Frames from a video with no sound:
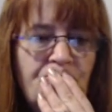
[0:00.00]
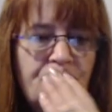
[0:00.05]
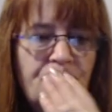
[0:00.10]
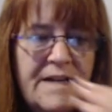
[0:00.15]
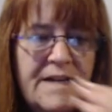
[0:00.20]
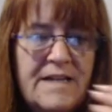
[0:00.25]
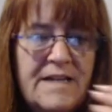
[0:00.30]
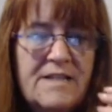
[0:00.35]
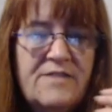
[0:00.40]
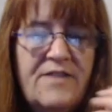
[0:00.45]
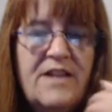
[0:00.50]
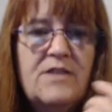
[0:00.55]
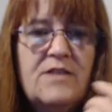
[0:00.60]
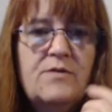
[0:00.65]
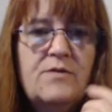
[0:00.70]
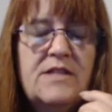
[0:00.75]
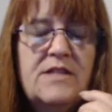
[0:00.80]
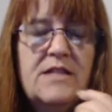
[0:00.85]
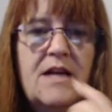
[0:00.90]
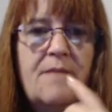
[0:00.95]
But his
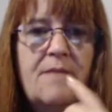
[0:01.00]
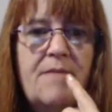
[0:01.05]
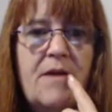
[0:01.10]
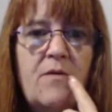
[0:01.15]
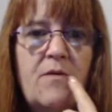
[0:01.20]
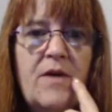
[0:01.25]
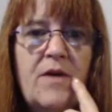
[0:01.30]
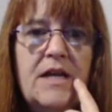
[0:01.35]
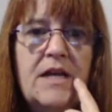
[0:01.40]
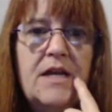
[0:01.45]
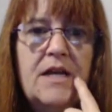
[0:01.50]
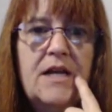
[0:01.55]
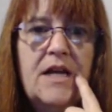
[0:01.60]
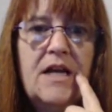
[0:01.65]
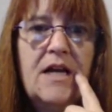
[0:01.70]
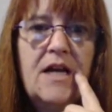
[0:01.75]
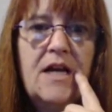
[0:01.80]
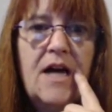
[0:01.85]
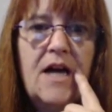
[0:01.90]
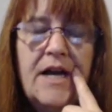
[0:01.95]
face was numb. They went in
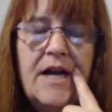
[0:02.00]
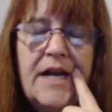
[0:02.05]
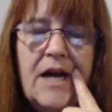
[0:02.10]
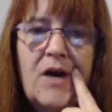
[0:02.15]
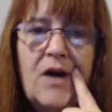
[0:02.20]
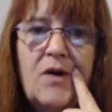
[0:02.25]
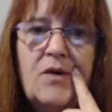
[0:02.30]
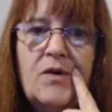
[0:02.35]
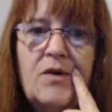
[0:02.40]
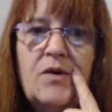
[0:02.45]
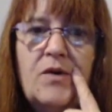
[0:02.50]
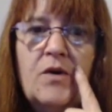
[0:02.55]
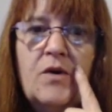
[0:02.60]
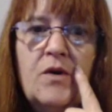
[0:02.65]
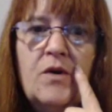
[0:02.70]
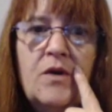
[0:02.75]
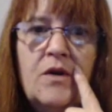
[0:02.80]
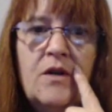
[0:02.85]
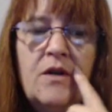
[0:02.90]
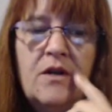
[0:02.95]
and cut out
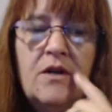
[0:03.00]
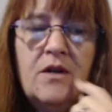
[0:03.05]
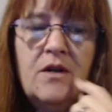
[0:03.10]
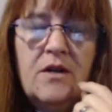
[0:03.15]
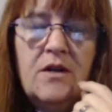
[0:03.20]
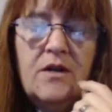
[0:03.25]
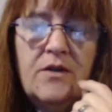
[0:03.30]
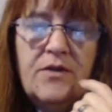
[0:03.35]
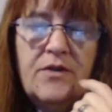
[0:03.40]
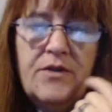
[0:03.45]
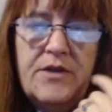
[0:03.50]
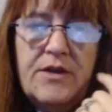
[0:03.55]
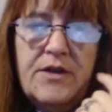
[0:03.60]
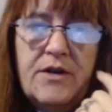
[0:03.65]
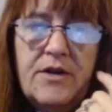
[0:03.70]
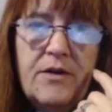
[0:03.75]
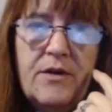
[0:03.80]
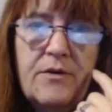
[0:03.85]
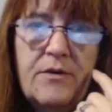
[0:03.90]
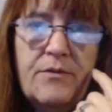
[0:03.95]

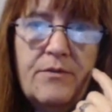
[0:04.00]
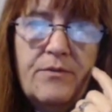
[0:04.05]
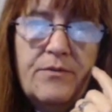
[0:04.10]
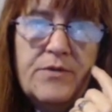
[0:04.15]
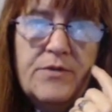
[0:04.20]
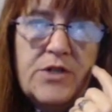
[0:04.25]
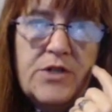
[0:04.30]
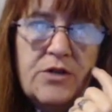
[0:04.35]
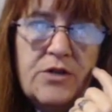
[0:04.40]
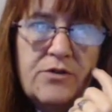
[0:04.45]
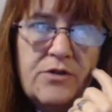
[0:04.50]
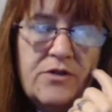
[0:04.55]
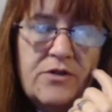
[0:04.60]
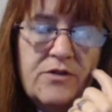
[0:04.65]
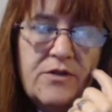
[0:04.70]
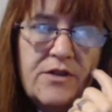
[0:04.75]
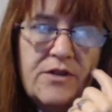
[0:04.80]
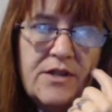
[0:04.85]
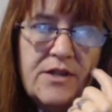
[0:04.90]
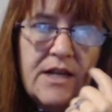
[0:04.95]
the tooth
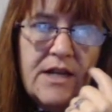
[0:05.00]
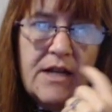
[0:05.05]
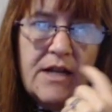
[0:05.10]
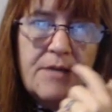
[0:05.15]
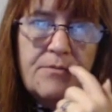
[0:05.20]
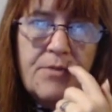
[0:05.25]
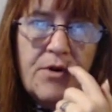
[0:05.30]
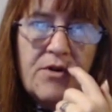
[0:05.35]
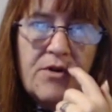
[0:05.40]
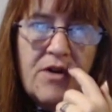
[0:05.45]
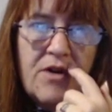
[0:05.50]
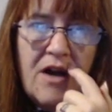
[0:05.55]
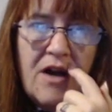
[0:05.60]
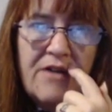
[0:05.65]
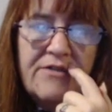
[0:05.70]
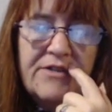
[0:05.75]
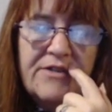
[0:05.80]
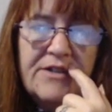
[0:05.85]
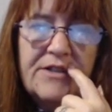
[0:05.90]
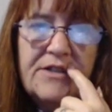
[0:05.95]
that had broke
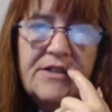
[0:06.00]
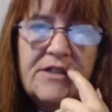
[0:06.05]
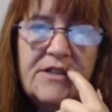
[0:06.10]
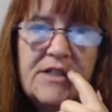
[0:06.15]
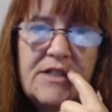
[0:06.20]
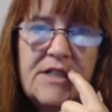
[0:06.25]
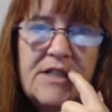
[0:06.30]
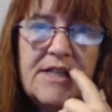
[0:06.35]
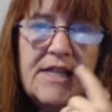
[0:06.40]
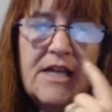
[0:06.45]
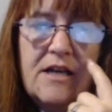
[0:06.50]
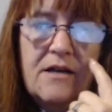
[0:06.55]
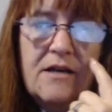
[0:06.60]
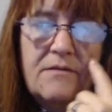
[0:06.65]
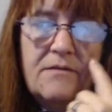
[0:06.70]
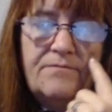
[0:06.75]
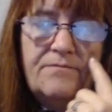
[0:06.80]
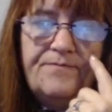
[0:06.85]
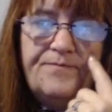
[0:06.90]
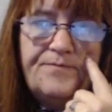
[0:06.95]
off to
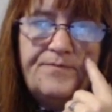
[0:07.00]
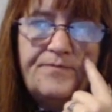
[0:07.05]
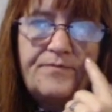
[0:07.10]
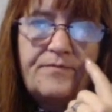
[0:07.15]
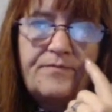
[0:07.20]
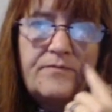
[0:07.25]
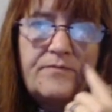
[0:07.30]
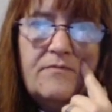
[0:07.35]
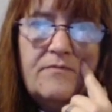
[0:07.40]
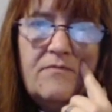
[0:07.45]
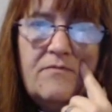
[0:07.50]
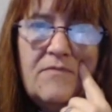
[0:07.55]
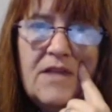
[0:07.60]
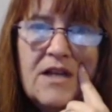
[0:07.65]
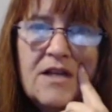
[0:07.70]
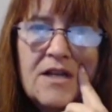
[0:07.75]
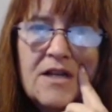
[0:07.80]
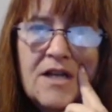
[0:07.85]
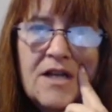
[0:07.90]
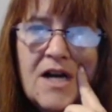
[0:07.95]
the
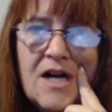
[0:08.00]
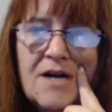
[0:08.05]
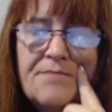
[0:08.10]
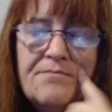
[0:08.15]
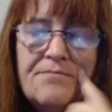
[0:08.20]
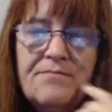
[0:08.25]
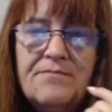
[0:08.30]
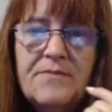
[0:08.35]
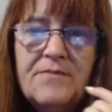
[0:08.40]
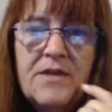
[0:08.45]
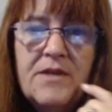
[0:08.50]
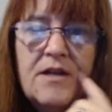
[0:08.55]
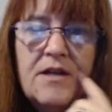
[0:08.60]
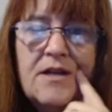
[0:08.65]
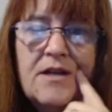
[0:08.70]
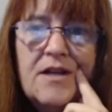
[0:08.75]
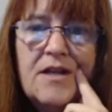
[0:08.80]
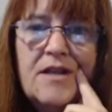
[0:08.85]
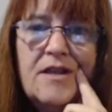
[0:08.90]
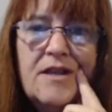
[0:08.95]
gum.
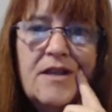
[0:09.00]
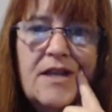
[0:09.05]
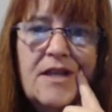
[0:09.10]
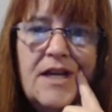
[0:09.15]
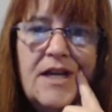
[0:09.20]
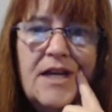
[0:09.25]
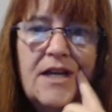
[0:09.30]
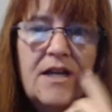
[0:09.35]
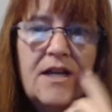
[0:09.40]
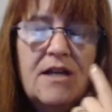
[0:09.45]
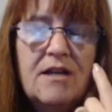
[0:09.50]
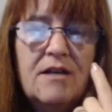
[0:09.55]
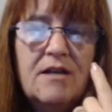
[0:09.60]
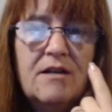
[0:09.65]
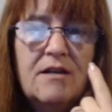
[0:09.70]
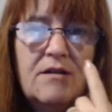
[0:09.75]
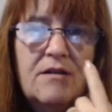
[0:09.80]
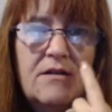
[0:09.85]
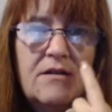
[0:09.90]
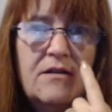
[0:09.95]
They
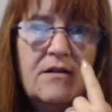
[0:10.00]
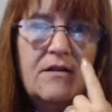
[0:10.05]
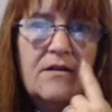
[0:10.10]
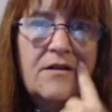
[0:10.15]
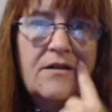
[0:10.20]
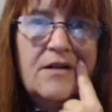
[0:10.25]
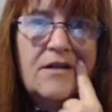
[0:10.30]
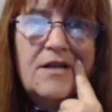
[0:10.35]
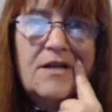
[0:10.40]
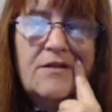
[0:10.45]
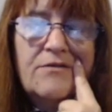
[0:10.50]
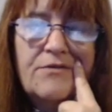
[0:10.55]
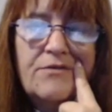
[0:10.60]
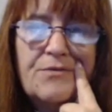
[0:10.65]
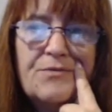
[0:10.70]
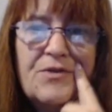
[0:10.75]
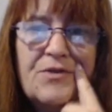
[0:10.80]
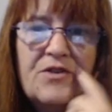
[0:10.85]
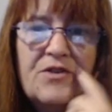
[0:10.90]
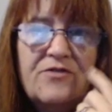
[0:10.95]

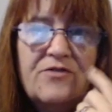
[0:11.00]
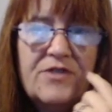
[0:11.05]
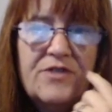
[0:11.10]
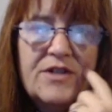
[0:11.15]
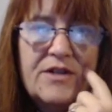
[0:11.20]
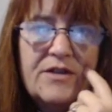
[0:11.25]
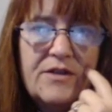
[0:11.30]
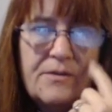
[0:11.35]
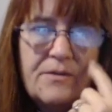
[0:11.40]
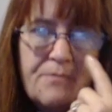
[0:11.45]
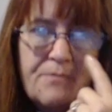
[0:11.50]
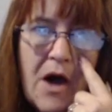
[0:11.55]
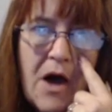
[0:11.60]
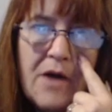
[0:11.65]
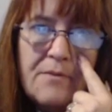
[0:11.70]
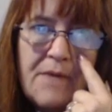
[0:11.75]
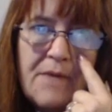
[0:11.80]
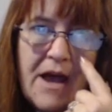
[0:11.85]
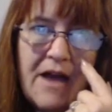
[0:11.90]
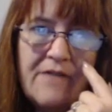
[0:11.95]
removed the
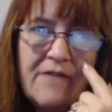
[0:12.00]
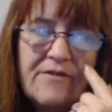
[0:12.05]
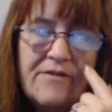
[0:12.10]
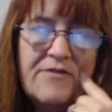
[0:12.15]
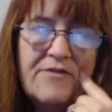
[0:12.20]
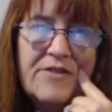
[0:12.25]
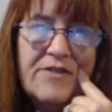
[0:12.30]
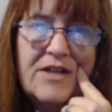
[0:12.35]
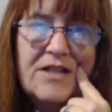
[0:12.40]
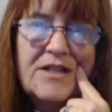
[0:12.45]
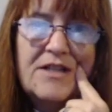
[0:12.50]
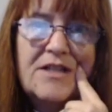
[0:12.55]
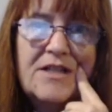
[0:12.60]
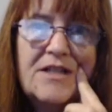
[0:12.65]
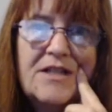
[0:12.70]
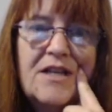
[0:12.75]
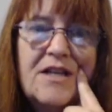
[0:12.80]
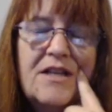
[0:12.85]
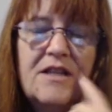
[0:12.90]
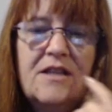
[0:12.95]
bottom half of it.
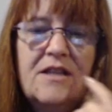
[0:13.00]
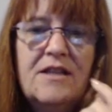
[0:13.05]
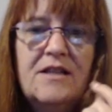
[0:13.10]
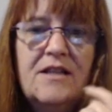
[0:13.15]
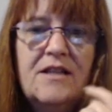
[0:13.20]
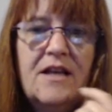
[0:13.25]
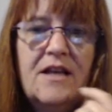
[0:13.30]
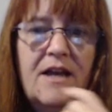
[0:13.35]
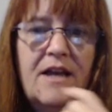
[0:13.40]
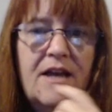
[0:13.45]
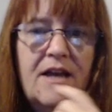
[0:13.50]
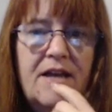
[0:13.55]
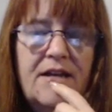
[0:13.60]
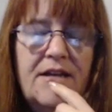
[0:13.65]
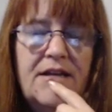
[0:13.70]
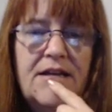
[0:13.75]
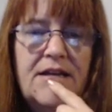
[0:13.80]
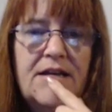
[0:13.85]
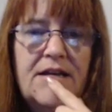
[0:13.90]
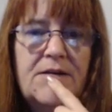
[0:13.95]

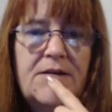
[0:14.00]
And